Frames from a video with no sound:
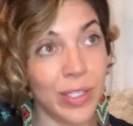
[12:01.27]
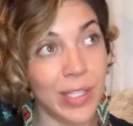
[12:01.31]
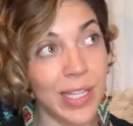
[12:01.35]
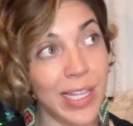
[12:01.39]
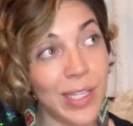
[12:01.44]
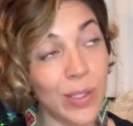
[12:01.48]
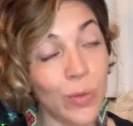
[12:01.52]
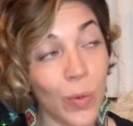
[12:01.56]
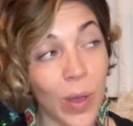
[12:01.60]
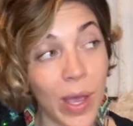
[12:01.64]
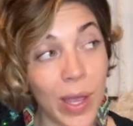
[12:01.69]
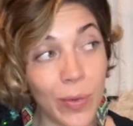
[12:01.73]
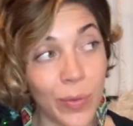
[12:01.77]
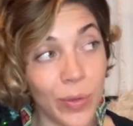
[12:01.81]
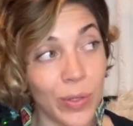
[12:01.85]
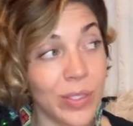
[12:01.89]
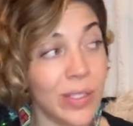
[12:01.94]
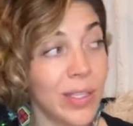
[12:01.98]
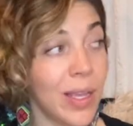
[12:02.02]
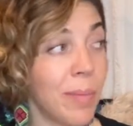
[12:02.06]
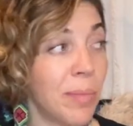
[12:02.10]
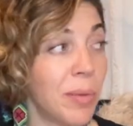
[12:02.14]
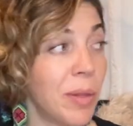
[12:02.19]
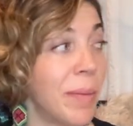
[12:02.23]
That's why we're
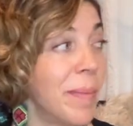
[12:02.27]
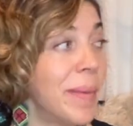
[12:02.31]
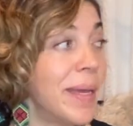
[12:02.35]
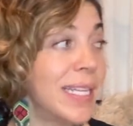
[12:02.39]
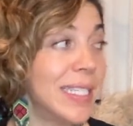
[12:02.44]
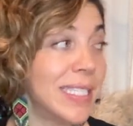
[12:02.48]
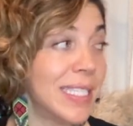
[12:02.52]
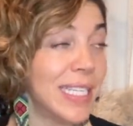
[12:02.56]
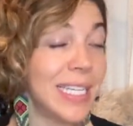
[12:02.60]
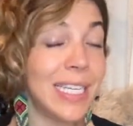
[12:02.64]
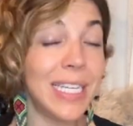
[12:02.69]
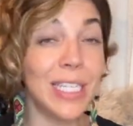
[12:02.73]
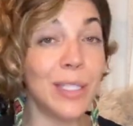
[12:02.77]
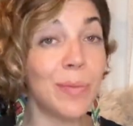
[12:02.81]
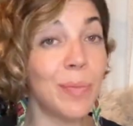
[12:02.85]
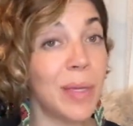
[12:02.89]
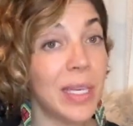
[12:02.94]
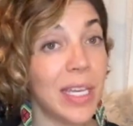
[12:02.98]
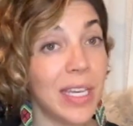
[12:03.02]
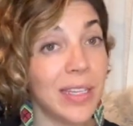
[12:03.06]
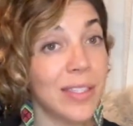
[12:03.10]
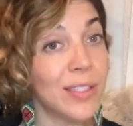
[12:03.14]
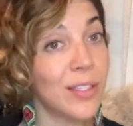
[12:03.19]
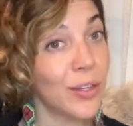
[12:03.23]
supplementing, is
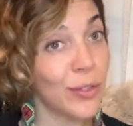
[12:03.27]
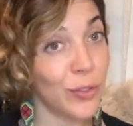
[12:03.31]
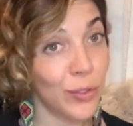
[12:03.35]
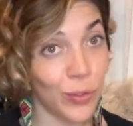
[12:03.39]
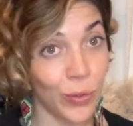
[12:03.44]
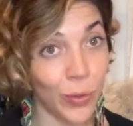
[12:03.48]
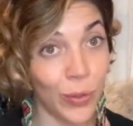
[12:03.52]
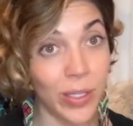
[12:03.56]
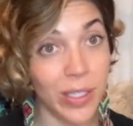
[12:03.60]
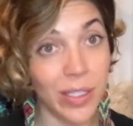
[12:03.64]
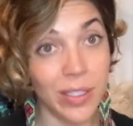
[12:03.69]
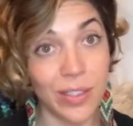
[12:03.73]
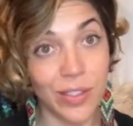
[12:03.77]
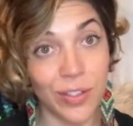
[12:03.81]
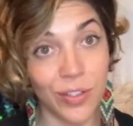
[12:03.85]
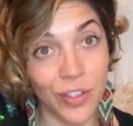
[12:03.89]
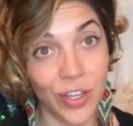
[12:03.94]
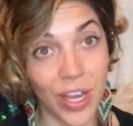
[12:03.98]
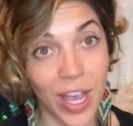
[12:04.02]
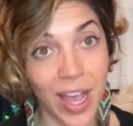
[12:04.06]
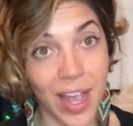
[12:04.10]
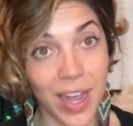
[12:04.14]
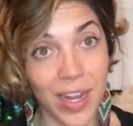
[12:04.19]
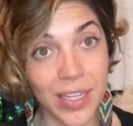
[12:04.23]
because our soil's
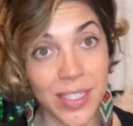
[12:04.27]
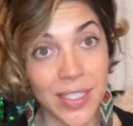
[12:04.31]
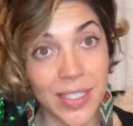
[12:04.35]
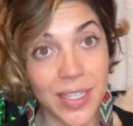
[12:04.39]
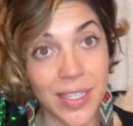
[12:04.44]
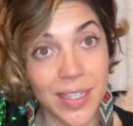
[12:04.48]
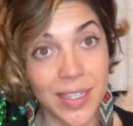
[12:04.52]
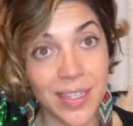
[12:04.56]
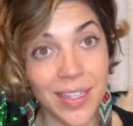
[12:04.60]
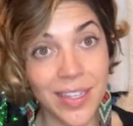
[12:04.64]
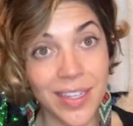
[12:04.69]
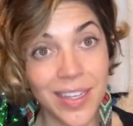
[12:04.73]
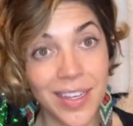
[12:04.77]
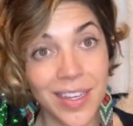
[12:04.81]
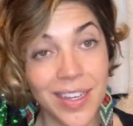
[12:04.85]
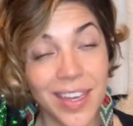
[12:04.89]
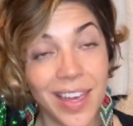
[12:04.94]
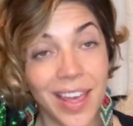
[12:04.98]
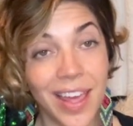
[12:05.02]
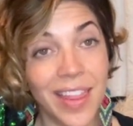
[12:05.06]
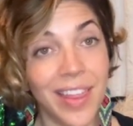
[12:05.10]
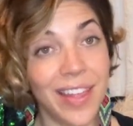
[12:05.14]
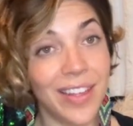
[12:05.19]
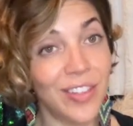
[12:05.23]
jacked.
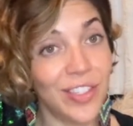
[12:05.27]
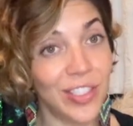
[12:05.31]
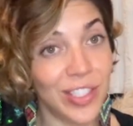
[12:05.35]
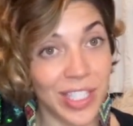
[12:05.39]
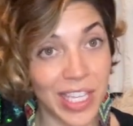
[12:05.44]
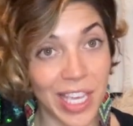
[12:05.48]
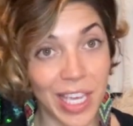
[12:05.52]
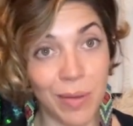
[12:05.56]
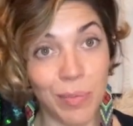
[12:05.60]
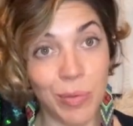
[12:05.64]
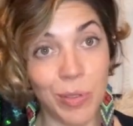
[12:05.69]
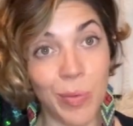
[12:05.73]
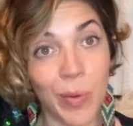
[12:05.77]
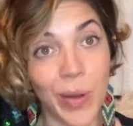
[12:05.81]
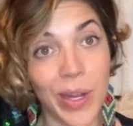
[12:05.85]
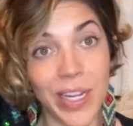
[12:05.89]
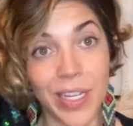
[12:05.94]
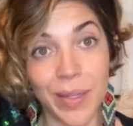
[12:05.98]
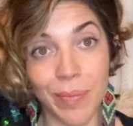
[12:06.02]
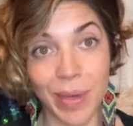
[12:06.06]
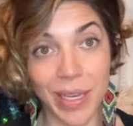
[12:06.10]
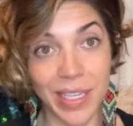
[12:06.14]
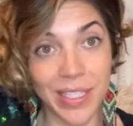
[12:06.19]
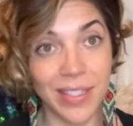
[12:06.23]
They just keep
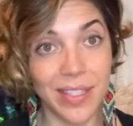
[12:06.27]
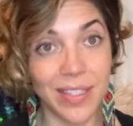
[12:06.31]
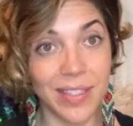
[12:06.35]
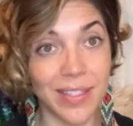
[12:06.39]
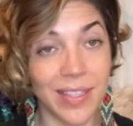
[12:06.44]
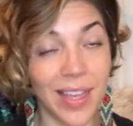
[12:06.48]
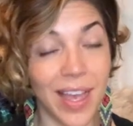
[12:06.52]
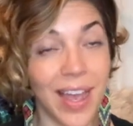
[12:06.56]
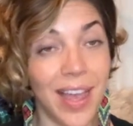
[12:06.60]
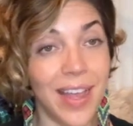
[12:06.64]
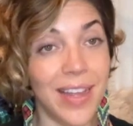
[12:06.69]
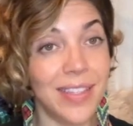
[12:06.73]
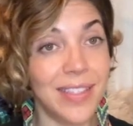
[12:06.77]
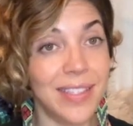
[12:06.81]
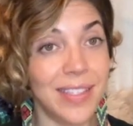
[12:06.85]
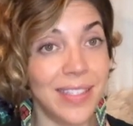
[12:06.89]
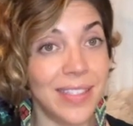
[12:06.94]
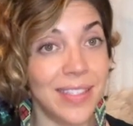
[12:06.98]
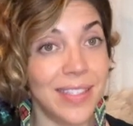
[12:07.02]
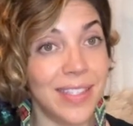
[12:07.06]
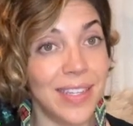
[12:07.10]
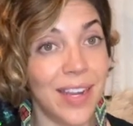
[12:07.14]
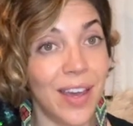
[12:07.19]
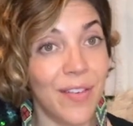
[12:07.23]
spraying pesticides and
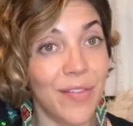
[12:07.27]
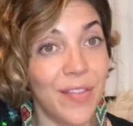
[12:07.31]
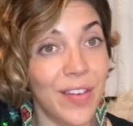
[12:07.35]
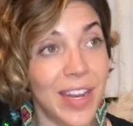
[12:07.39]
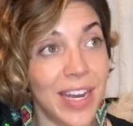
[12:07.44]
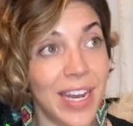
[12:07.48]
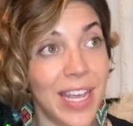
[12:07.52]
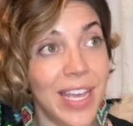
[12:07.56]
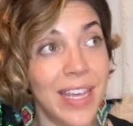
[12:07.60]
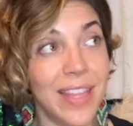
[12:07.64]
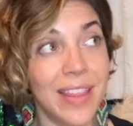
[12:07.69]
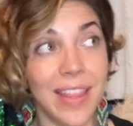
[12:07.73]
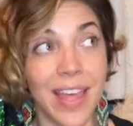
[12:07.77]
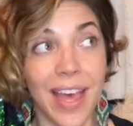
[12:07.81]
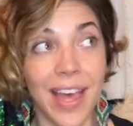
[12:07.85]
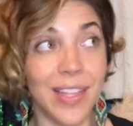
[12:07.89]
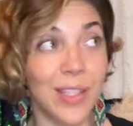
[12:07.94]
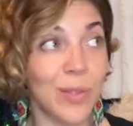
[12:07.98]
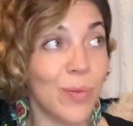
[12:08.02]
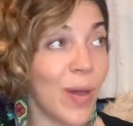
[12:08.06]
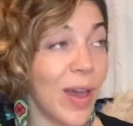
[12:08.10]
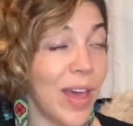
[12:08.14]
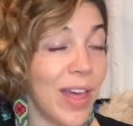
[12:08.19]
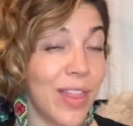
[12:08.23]
stuff in it, and
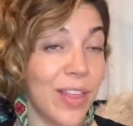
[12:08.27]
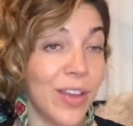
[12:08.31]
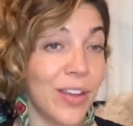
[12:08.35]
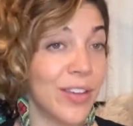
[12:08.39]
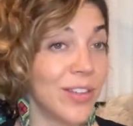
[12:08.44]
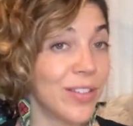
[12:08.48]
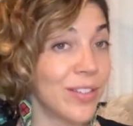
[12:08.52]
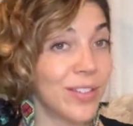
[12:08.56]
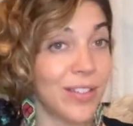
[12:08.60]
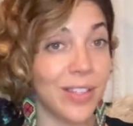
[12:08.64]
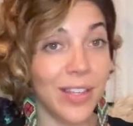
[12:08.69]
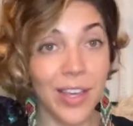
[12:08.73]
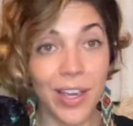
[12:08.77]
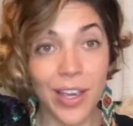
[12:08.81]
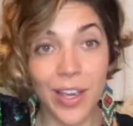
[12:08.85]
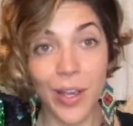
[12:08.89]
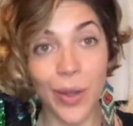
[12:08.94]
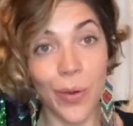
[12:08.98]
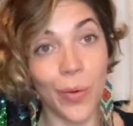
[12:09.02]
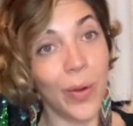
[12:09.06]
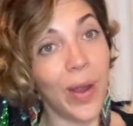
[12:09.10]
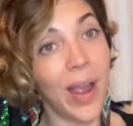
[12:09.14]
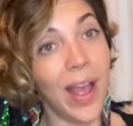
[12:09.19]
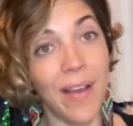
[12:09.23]
that's why we're
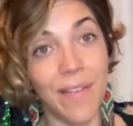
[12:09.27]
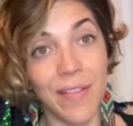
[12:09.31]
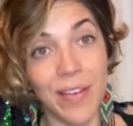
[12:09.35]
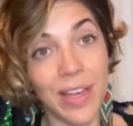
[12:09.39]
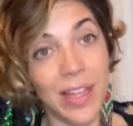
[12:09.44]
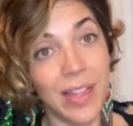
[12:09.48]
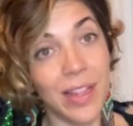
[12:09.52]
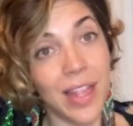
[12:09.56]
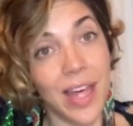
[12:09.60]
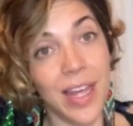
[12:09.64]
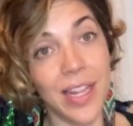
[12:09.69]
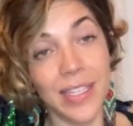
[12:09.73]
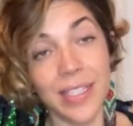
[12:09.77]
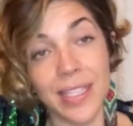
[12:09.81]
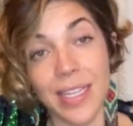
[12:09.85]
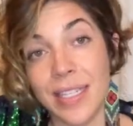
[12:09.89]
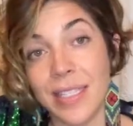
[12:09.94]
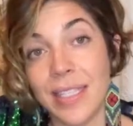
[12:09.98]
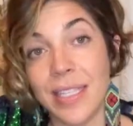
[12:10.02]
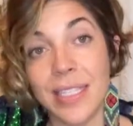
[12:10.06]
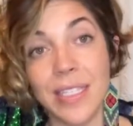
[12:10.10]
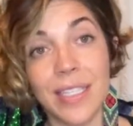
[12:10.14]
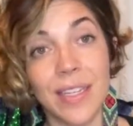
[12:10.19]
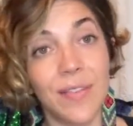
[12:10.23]
having a lot of
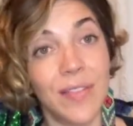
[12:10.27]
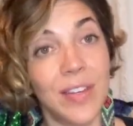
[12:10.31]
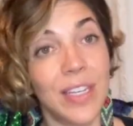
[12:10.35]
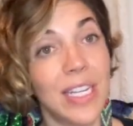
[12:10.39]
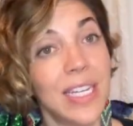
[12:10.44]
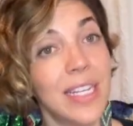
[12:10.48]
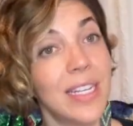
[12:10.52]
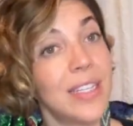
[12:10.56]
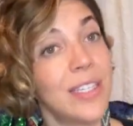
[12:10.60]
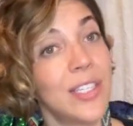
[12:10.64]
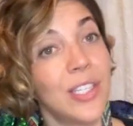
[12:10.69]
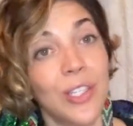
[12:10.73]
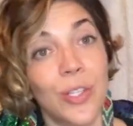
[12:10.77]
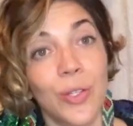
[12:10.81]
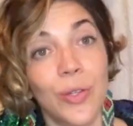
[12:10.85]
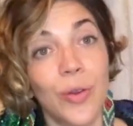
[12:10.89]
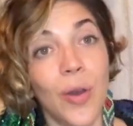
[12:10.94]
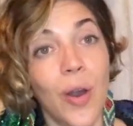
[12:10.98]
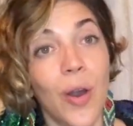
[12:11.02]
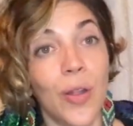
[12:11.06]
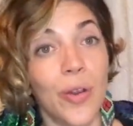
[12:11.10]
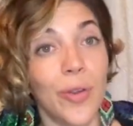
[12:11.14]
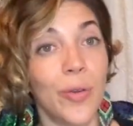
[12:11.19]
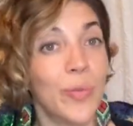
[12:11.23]
sensitivity to
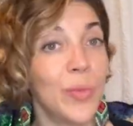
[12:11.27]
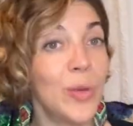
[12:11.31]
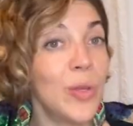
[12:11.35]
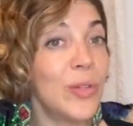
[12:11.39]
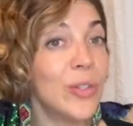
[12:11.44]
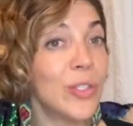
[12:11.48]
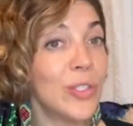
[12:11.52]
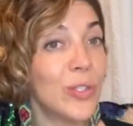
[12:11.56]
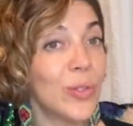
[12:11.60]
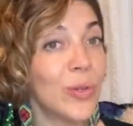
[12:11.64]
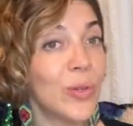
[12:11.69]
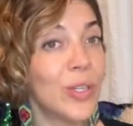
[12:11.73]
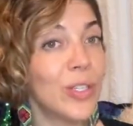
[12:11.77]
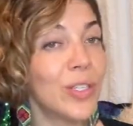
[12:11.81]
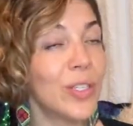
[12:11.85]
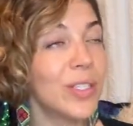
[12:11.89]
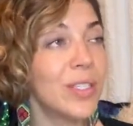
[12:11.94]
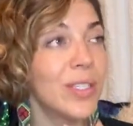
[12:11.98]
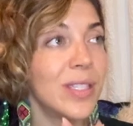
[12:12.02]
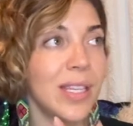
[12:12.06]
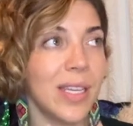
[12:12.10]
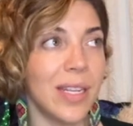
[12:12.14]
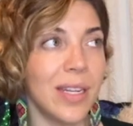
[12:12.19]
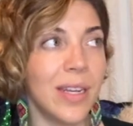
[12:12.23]
autoimmune
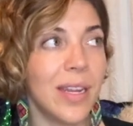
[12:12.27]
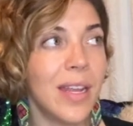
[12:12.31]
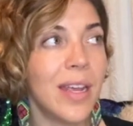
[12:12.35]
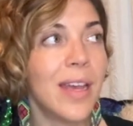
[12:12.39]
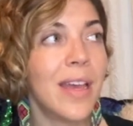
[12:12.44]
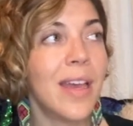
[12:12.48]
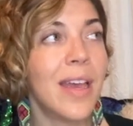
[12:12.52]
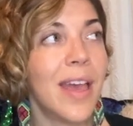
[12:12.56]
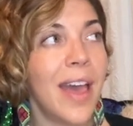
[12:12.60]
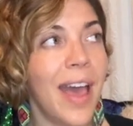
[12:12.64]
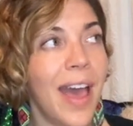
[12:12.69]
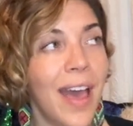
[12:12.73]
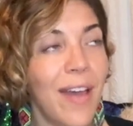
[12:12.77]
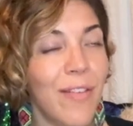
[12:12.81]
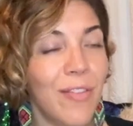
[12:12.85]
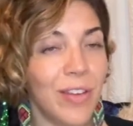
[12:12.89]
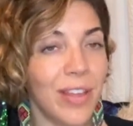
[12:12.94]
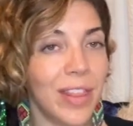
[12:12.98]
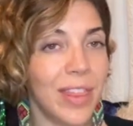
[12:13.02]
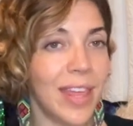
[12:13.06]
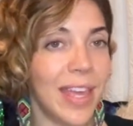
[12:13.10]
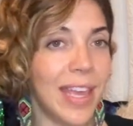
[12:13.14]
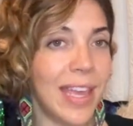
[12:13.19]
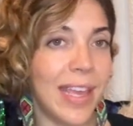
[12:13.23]
disorders and
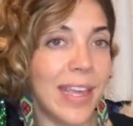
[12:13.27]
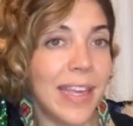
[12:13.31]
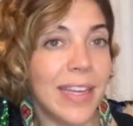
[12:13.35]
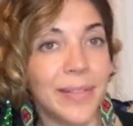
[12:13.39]
everything.